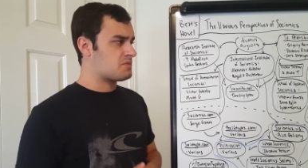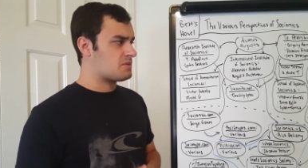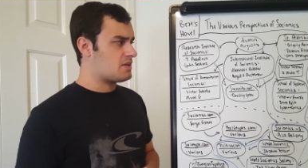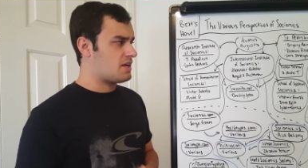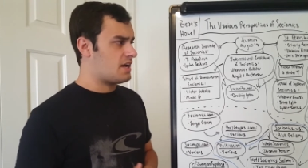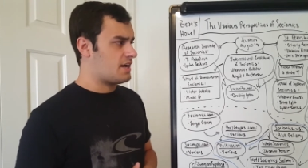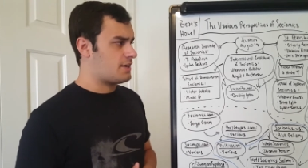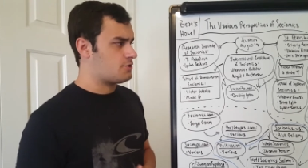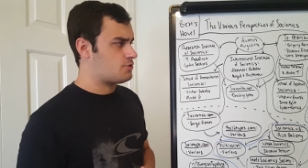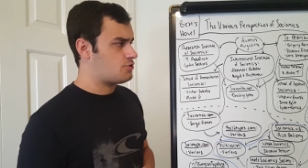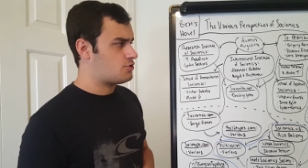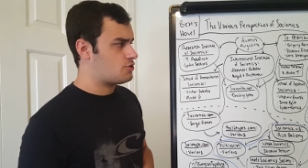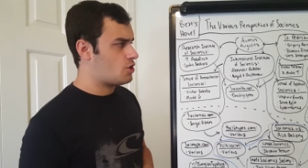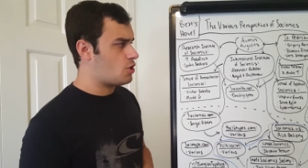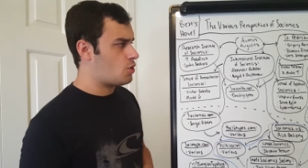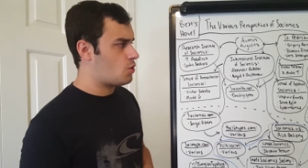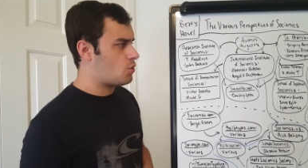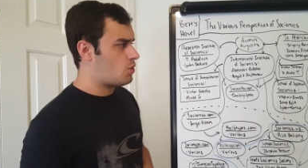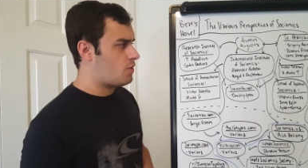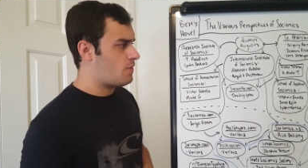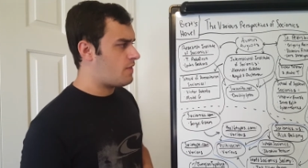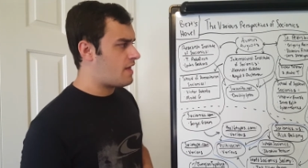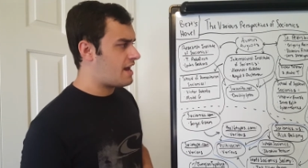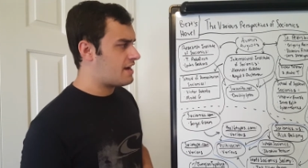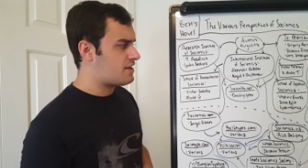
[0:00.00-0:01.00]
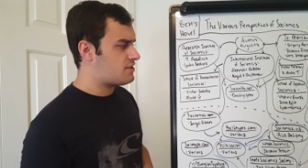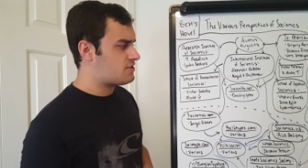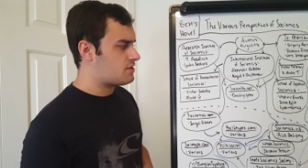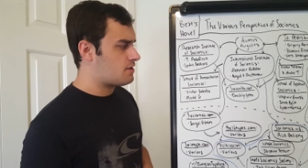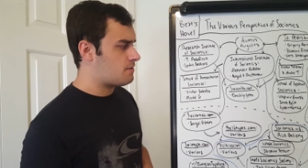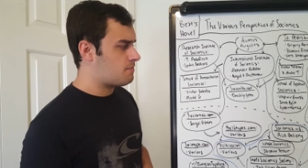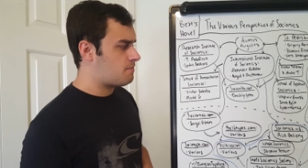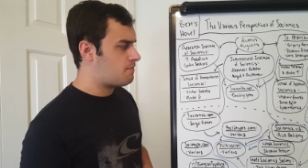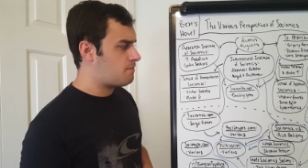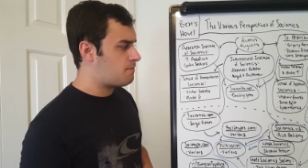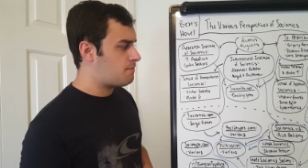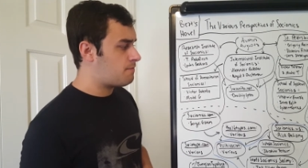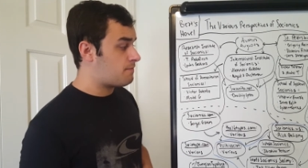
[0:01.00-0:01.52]
And so that is a
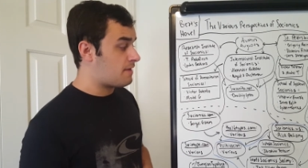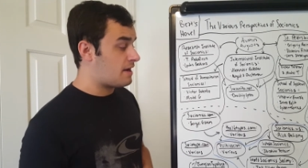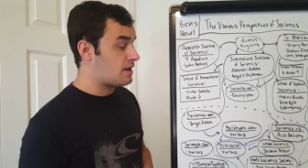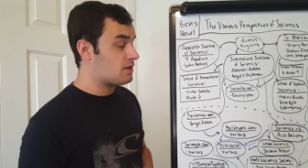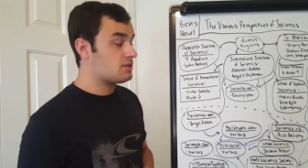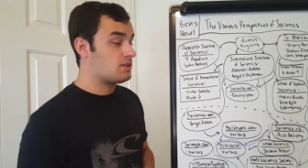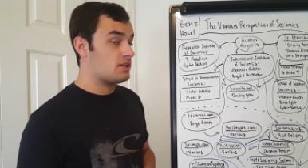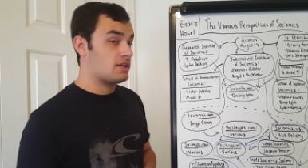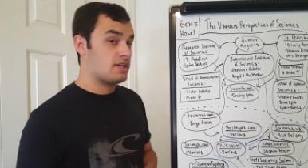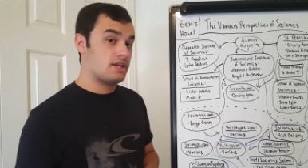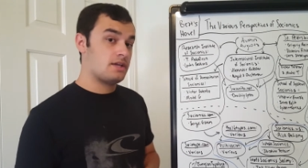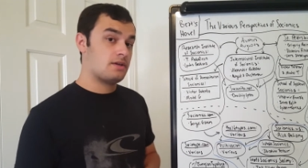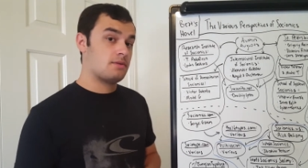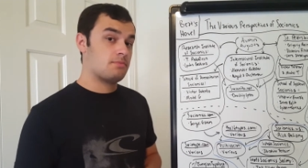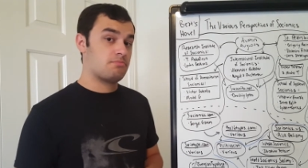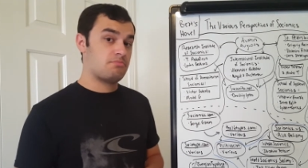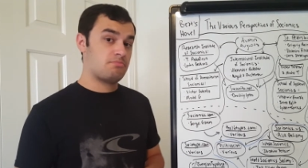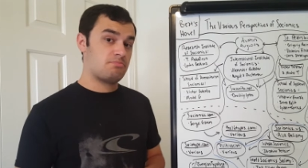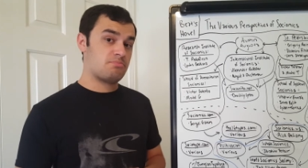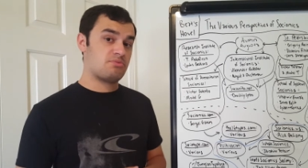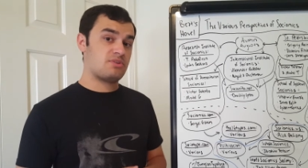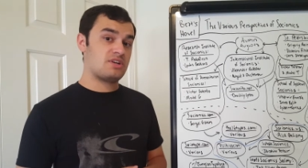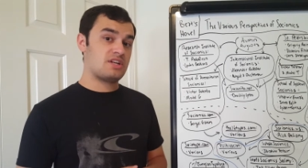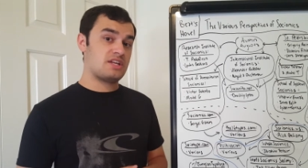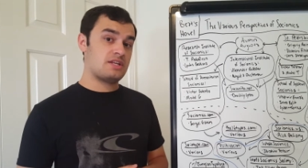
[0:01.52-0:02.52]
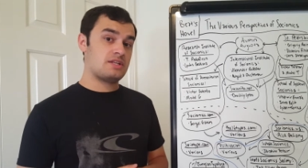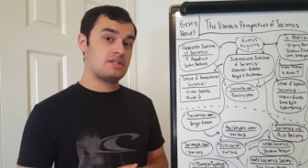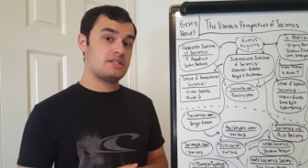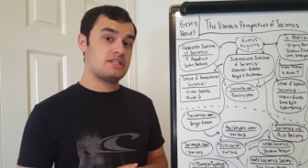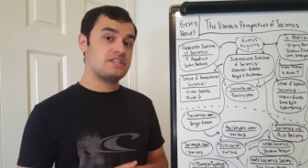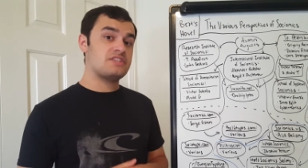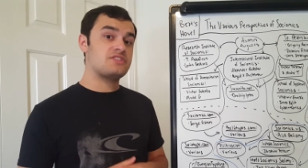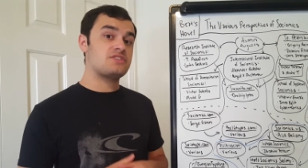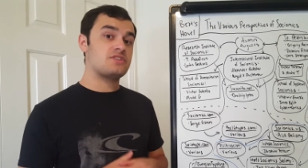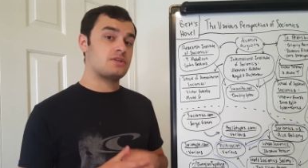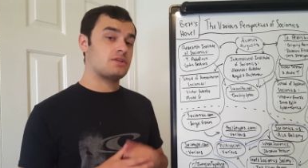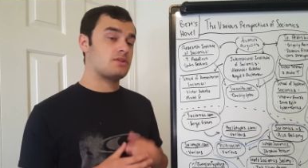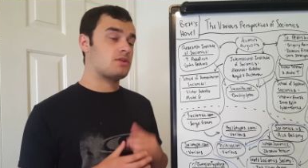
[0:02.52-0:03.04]
pretty
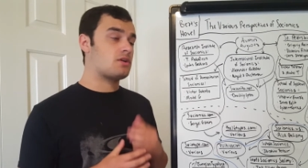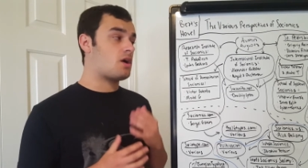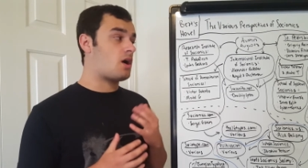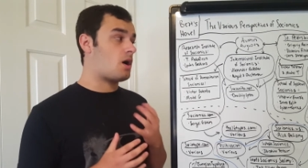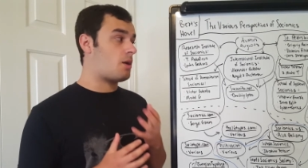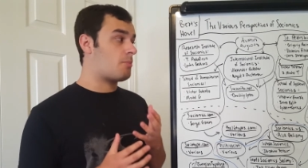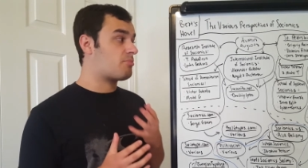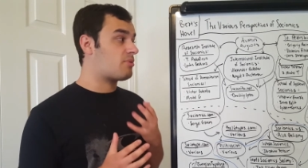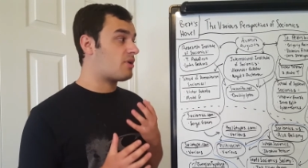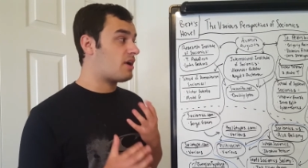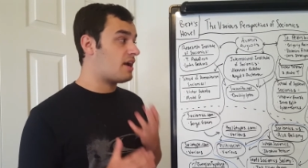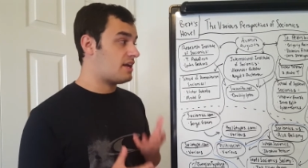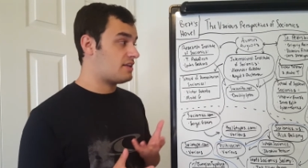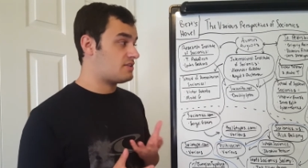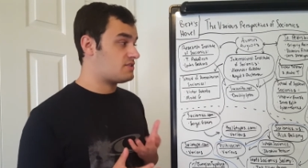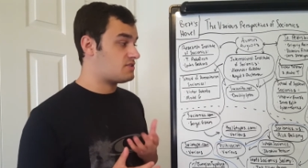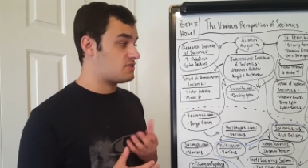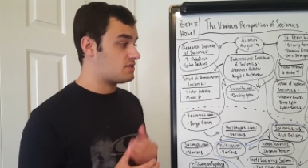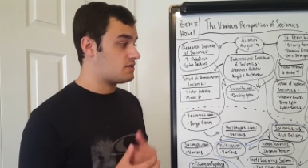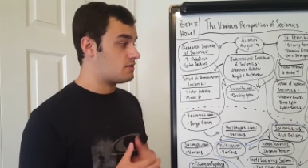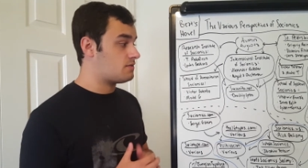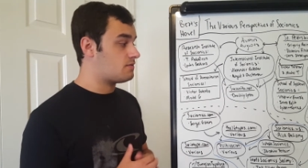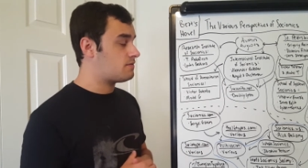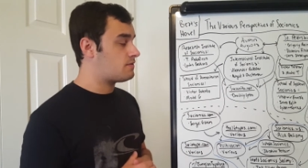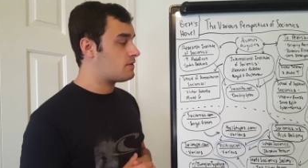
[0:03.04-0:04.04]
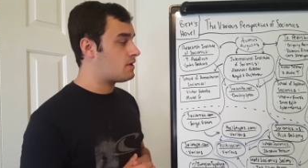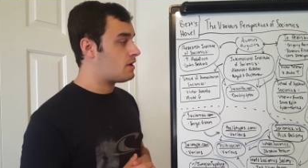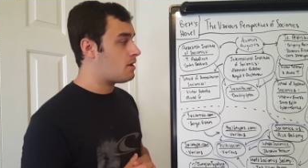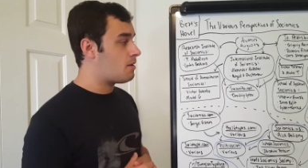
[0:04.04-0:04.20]
decent, comprehensive